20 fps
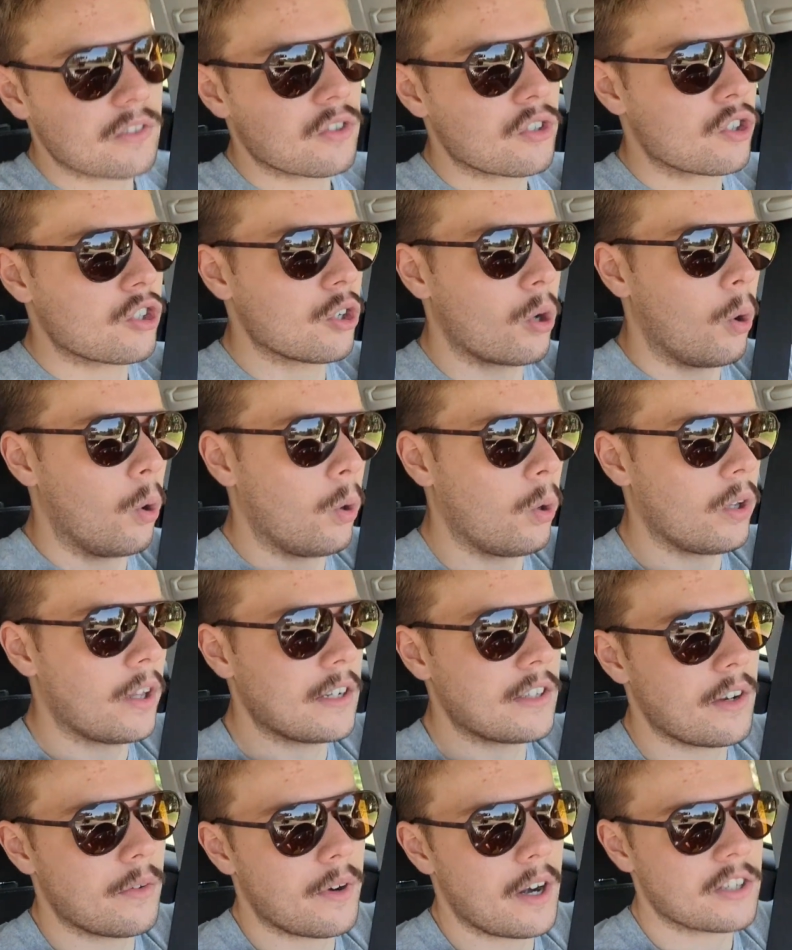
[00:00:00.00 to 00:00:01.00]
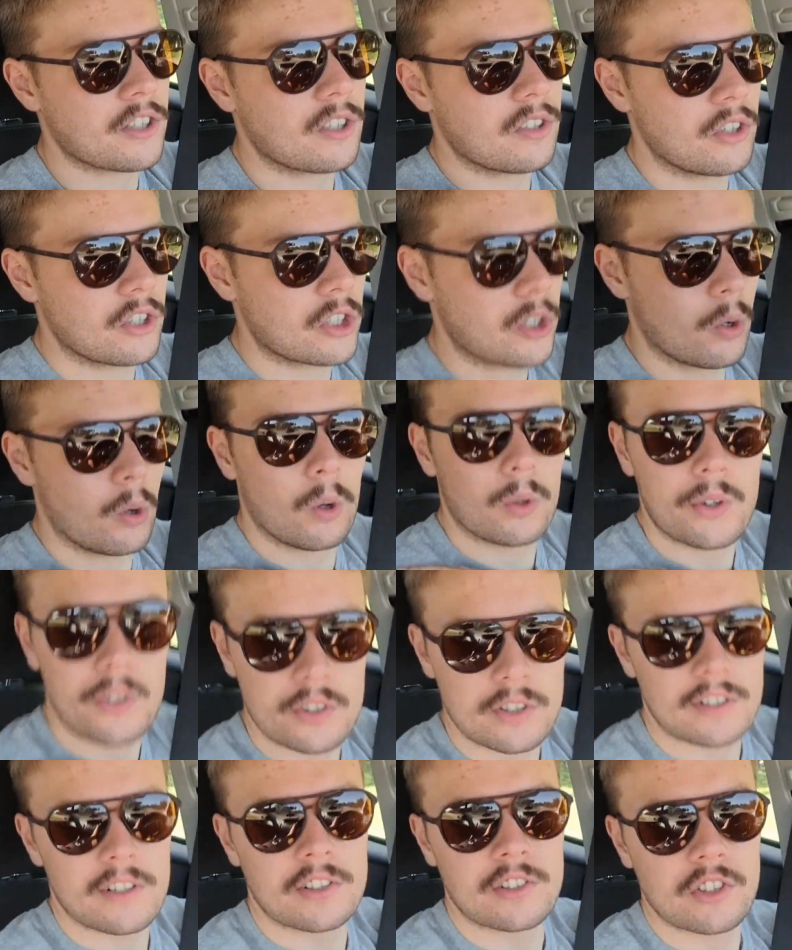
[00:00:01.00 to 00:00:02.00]
shoulder, it rests on your shoulders,
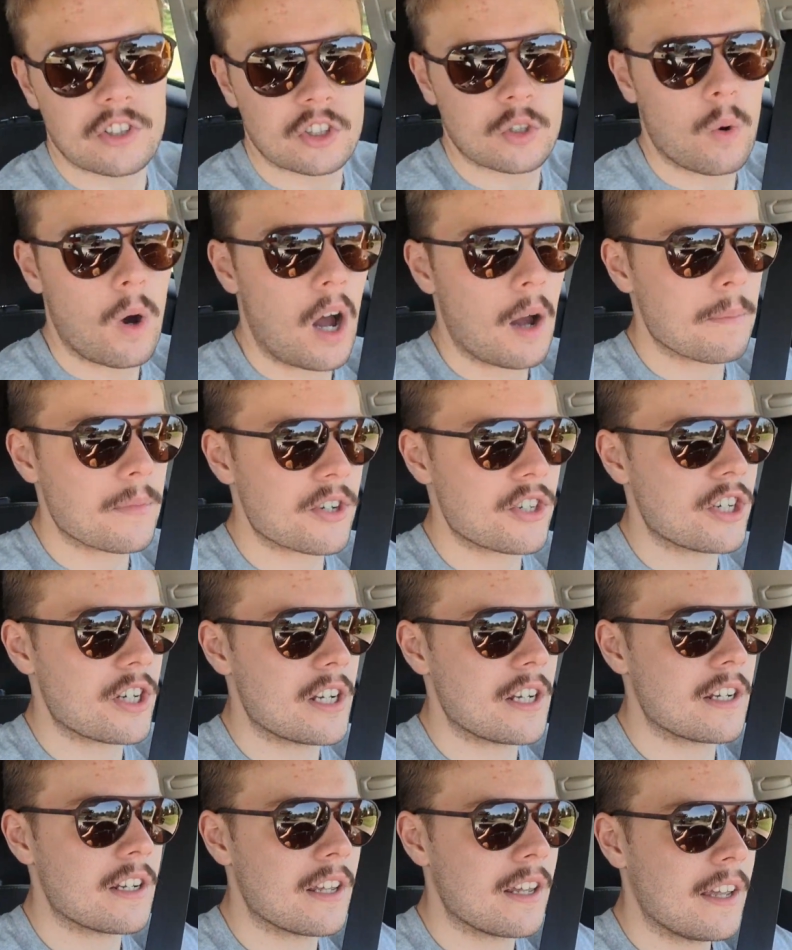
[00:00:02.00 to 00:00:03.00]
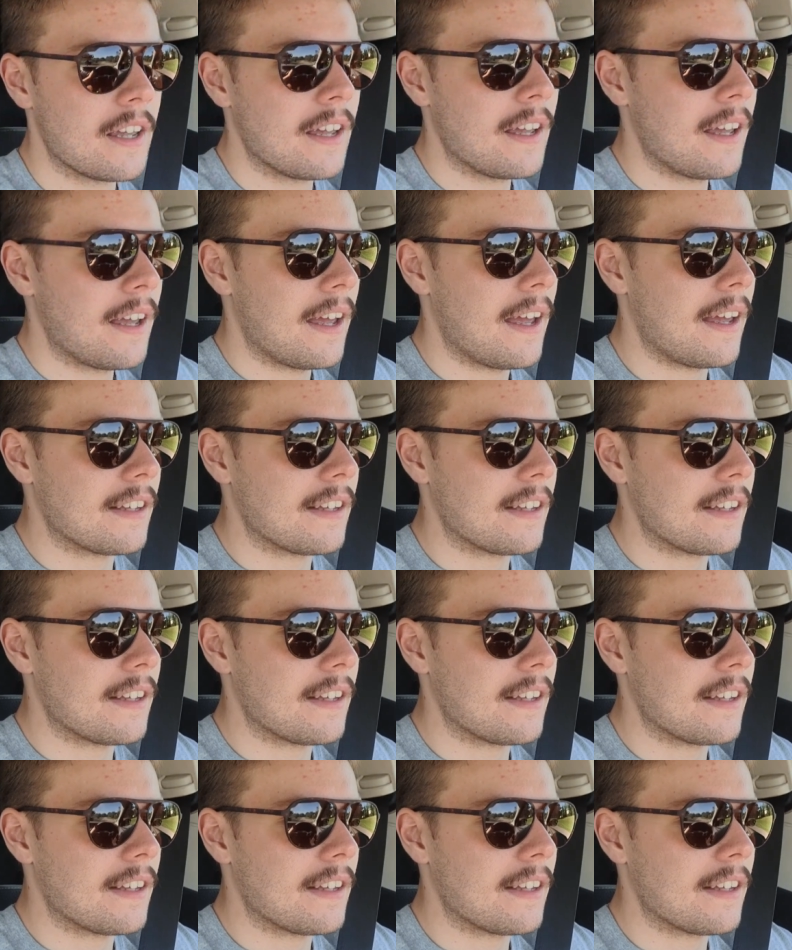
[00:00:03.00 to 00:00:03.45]
and it's a squat machine.